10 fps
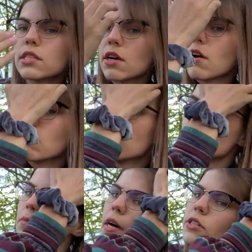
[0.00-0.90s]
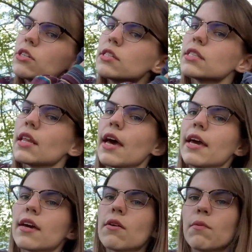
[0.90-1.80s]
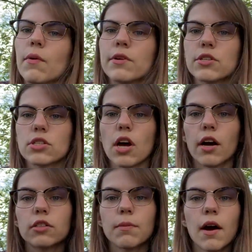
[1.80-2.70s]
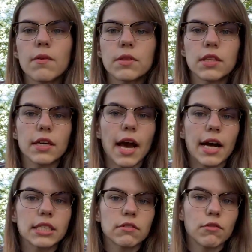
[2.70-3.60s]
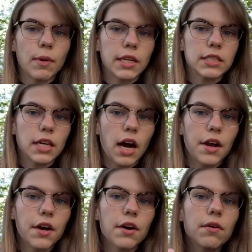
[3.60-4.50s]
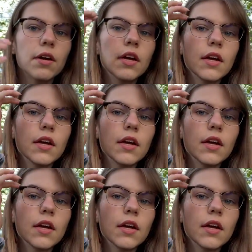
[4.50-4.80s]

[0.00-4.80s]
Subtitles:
so much as like what we just talked about with the Cask of Amontillado.